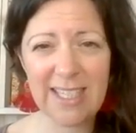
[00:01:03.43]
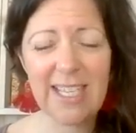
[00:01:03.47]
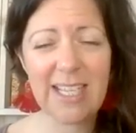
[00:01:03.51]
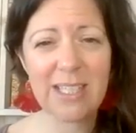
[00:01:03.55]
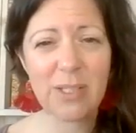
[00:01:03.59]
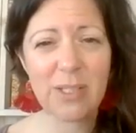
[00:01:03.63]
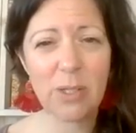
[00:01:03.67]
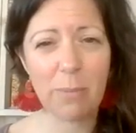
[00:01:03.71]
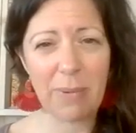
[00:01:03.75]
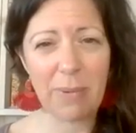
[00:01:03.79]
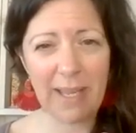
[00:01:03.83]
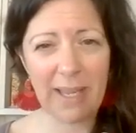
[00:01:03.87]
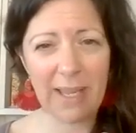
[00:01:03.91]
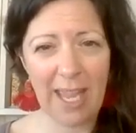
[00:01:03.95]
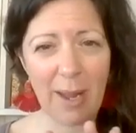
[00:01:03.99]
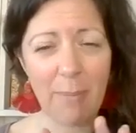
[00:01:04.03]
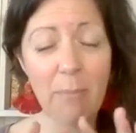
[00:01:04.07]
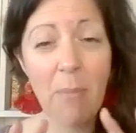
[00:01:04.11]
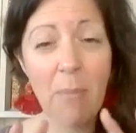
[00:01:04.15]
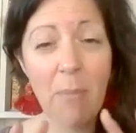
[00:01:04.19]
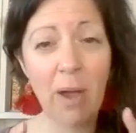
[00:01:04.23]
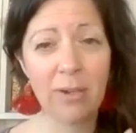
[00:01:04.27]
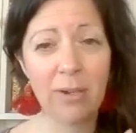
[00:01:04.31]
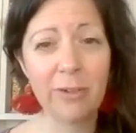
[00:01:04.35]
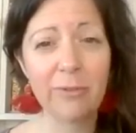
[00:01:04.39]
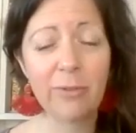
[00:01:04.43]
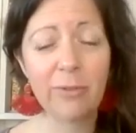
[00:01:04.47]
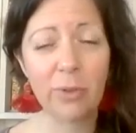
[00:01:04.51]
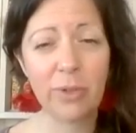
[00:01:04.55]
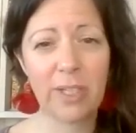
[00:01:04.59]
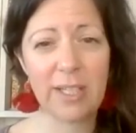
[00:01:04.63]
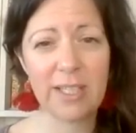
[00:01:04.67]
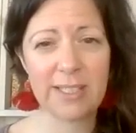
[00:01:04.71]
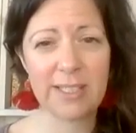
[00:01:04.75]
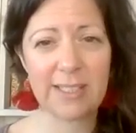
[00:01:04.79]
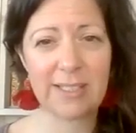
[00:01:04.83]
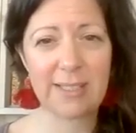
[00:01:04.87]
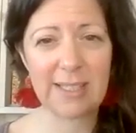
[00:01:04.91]
So it became
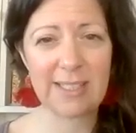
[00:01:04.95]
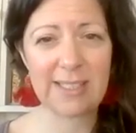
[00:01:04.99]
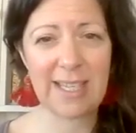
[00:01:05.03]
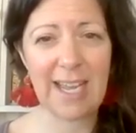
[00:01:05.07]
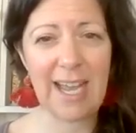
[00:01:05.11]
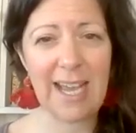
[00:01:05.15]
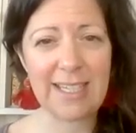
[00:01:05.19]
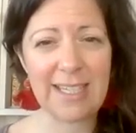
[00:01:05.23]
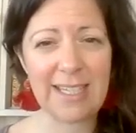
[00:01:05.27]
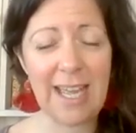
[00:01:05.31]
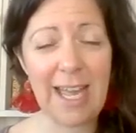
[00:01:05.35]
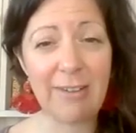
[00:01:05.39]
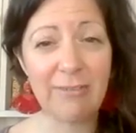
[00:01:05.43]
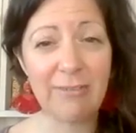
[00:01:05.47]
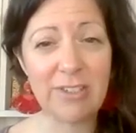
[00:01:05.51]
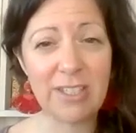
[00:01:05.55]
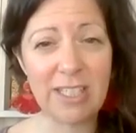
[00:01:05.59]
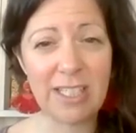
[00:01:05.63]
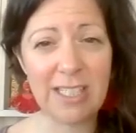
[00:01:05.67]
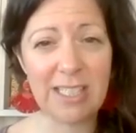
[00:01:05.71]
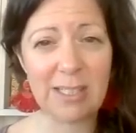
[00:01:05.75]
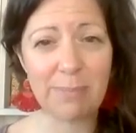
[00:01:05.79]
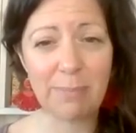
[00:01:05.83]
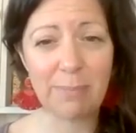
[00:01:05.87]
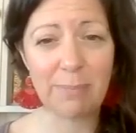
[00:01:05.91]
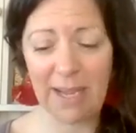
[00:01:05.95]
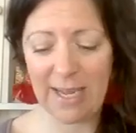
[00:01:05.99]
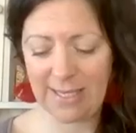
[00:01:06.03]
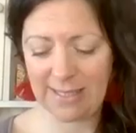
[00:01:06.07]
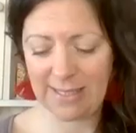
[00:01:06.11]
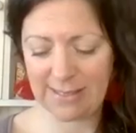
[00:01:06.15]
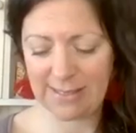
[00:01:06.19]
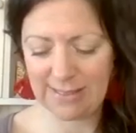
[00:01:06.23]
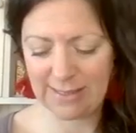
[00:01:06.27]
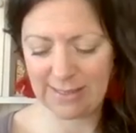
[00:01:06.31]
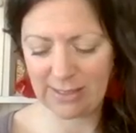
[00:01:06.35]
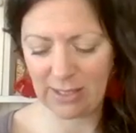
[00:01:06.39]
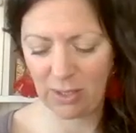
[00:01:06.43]
mindfulness because it had evidence base,
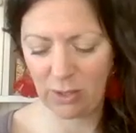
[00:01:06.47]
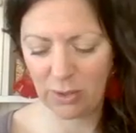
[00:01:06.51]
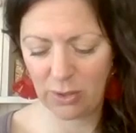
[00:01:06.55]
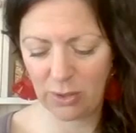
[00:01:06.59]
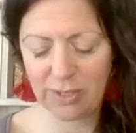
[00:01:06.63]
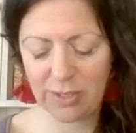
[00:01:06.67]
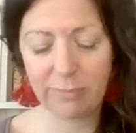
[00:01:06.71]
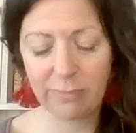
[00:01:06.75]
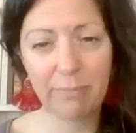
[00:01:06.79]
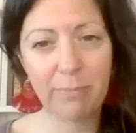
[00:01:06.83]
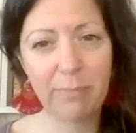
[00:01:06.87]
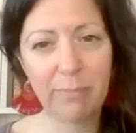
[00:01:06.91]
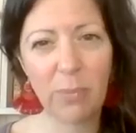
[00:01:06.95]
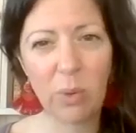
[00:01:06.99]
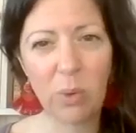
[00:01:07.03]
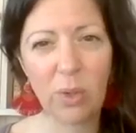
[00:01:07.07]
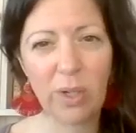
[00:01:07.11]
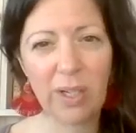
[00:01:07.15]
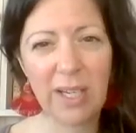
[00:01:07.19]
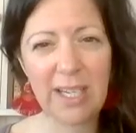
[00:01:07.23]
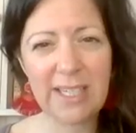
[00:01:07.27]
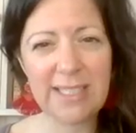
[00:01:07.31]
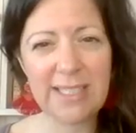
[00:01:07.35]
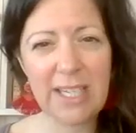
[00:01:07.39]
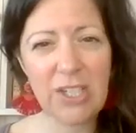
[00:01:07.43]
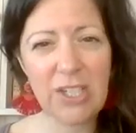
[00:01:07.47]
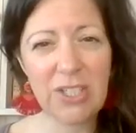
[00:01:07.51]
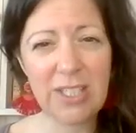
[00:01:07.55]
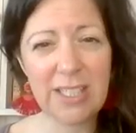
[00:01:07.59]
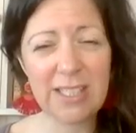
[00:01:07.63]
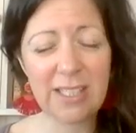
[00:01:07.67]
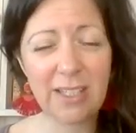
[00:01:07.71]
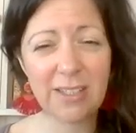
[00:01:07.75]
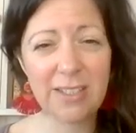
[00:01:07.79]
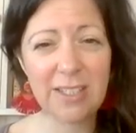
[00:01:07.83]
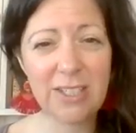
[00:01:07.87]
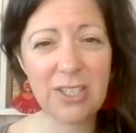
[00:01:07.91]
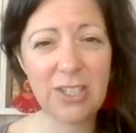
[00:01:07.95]
and so lots of organizations
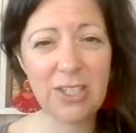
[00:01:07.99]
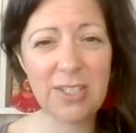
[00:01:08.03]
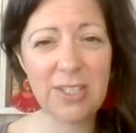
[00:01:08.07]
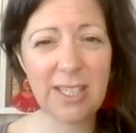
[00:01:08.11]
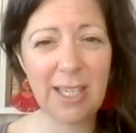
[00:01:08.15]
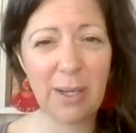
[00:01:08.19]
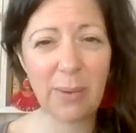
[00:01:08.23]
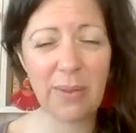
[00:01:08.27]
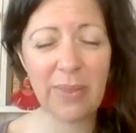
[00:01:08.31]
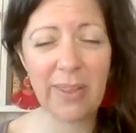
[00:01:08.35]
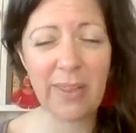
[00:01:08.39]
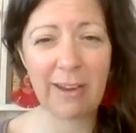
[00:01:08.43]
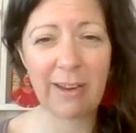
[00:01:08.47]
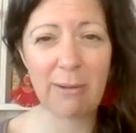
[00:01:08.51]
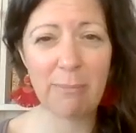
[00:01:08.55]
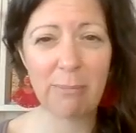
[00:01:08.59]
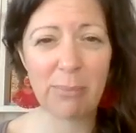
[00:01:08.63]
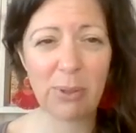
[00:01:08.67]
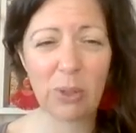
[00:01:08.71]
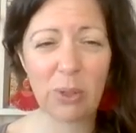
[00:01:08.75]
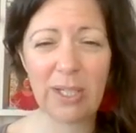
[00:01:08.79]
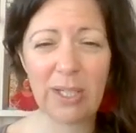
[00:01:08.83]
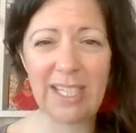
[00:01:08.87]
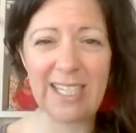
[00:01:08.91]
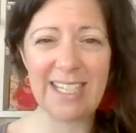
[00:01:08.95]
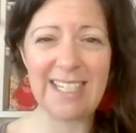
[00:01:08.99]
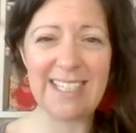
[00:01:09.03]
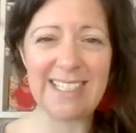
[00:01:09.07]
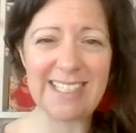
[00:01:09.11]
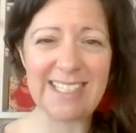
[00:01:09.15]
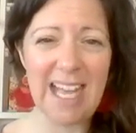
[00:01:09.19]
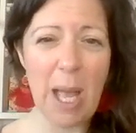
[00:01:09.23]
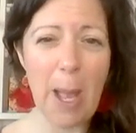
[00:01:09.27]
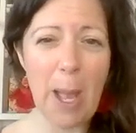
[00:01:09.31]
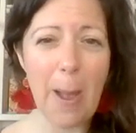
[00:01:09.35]
started using it with their employees.